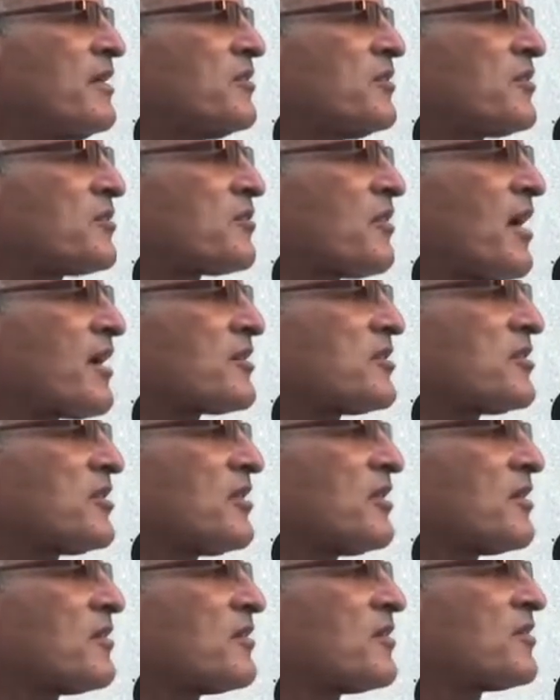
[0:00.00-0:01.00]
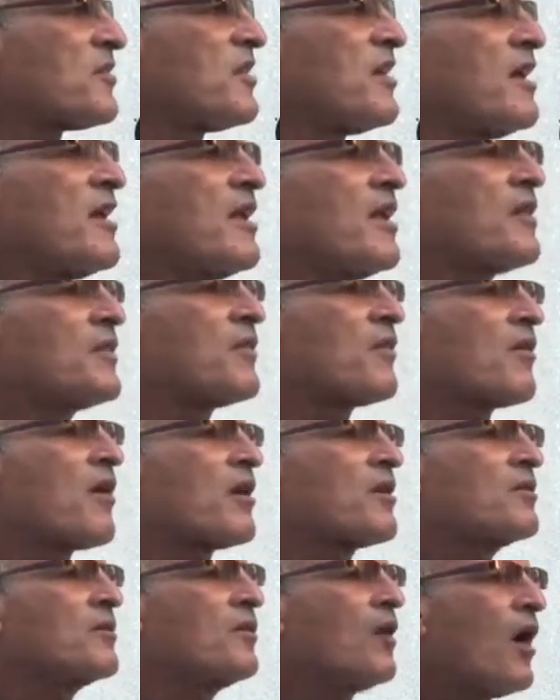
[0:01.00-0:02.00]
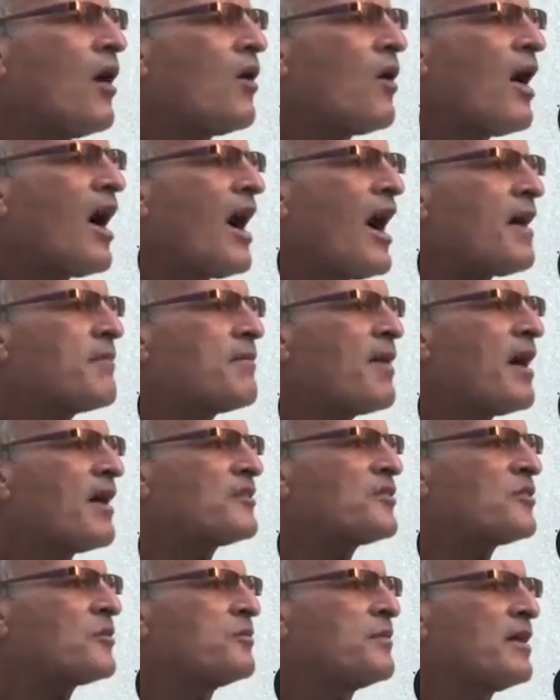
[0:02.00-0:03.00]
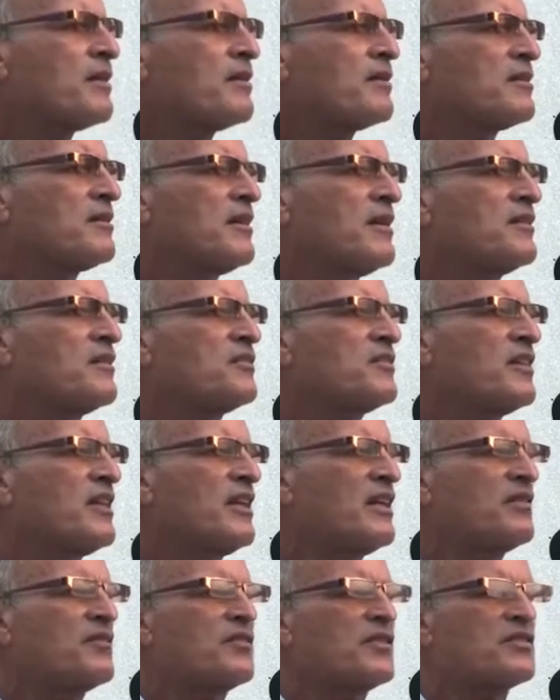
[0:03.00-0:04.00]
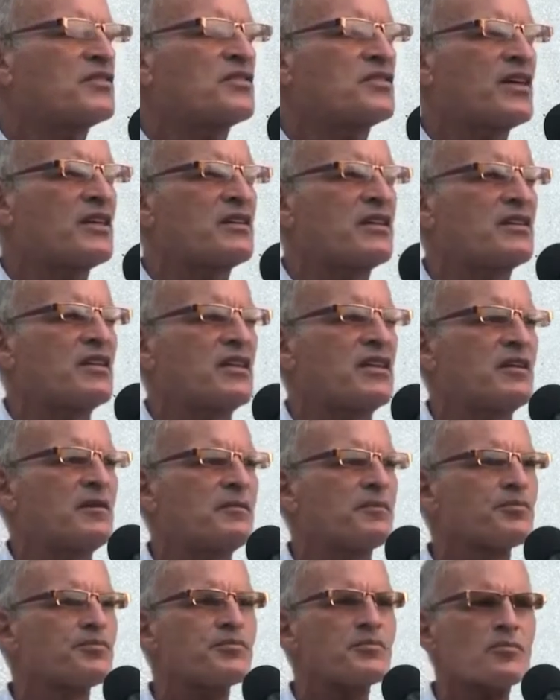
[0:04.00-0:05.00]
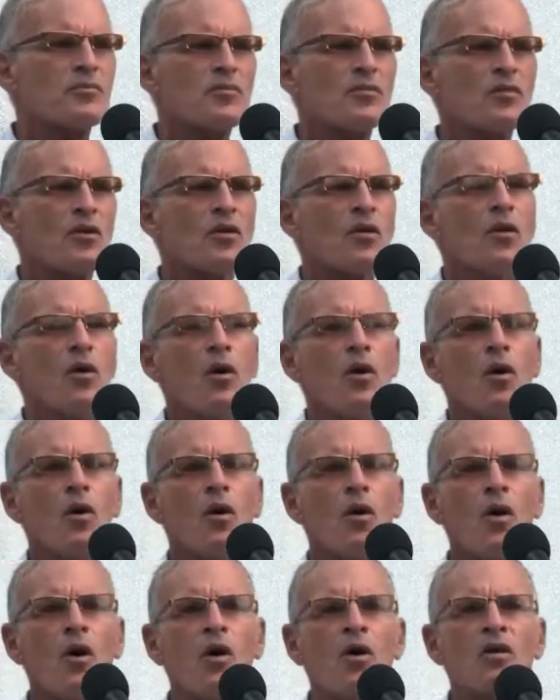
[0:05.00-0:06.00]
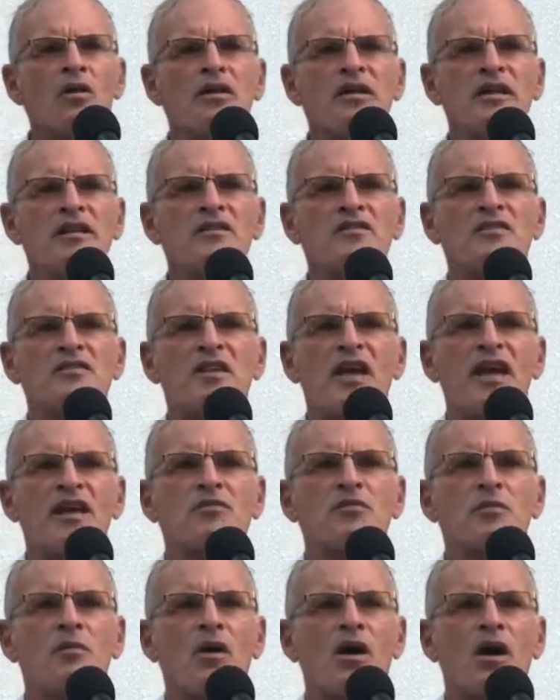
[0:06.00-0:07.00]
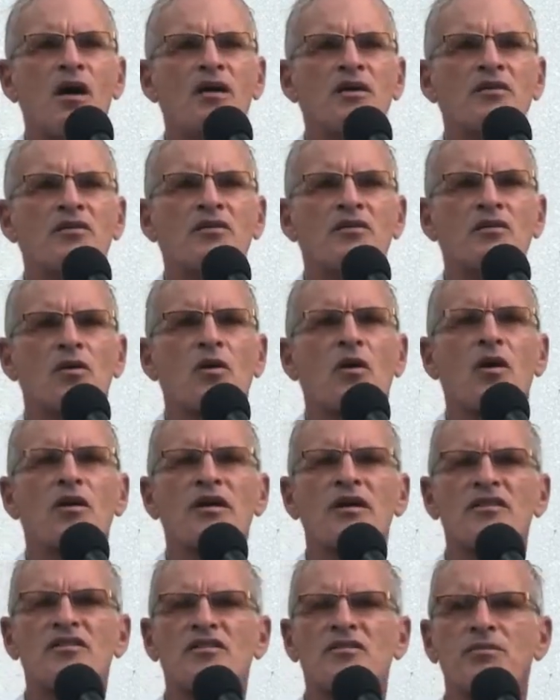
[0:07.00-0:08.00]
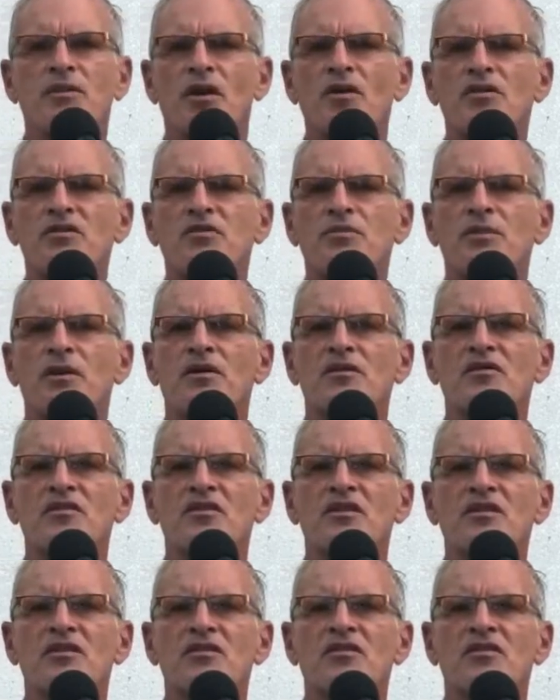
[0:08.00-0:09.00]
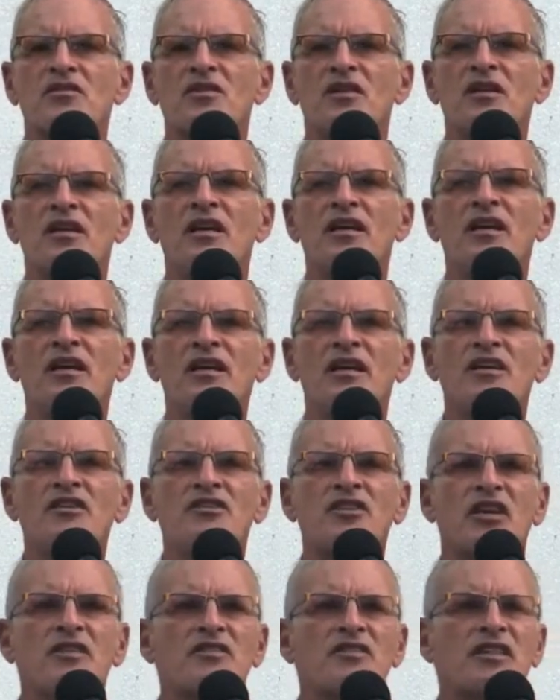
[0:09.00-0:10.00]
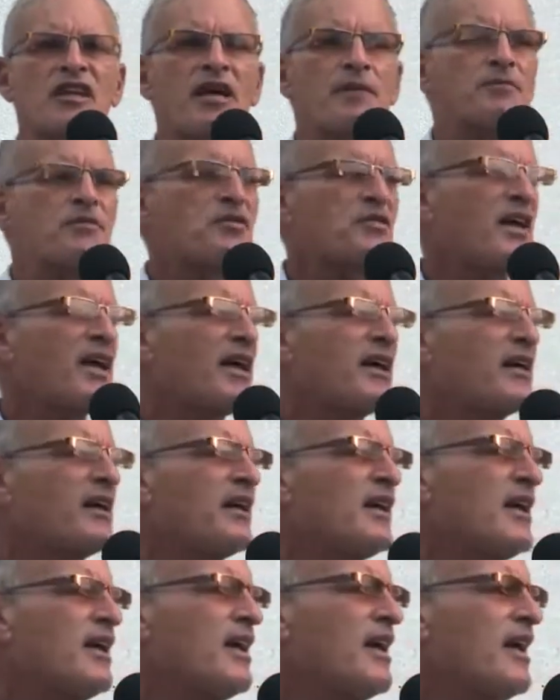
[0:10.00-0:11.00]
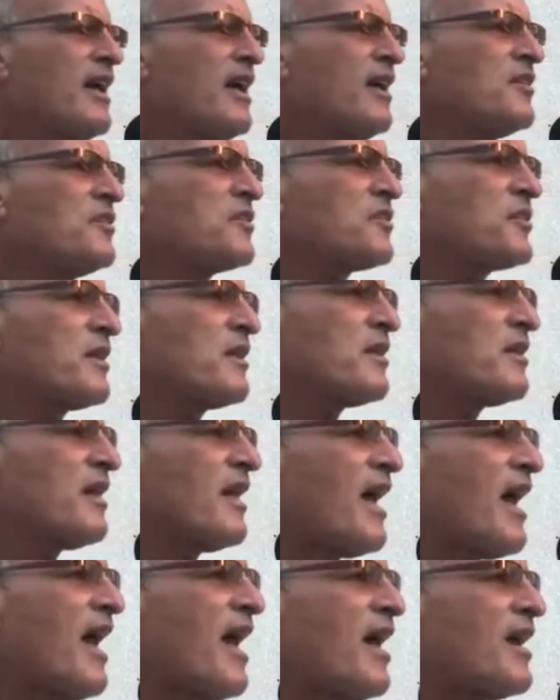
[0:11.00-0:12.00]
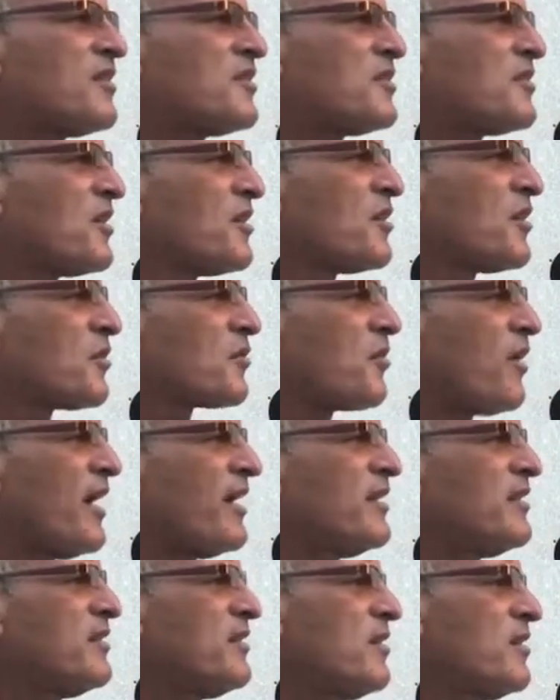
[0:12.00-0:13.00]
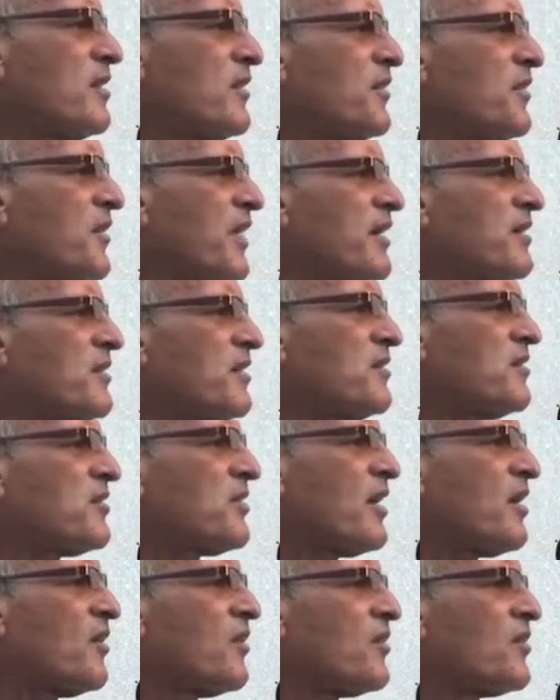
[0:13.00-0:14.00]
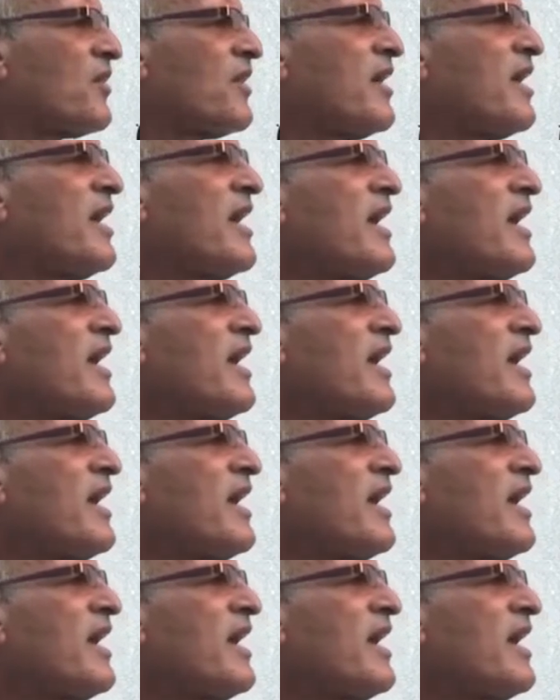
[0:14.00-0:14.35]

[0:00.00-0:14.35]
structures, there are no Hamas militants in vicinity. All he said was, or his spokespersons, he just kept saying, Israel has the right to defend itself.